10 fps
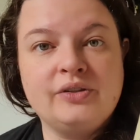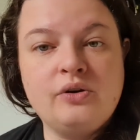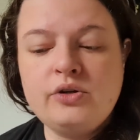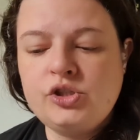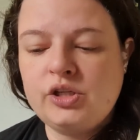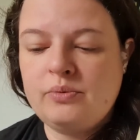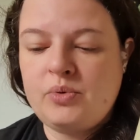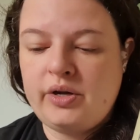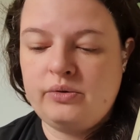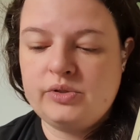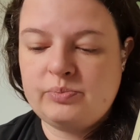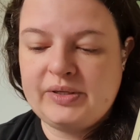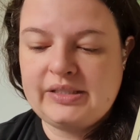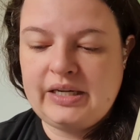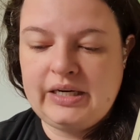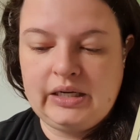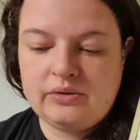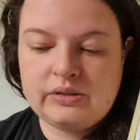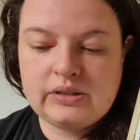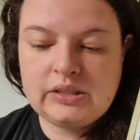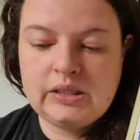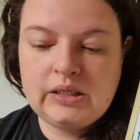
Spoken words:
Onde que moram os passarinhos?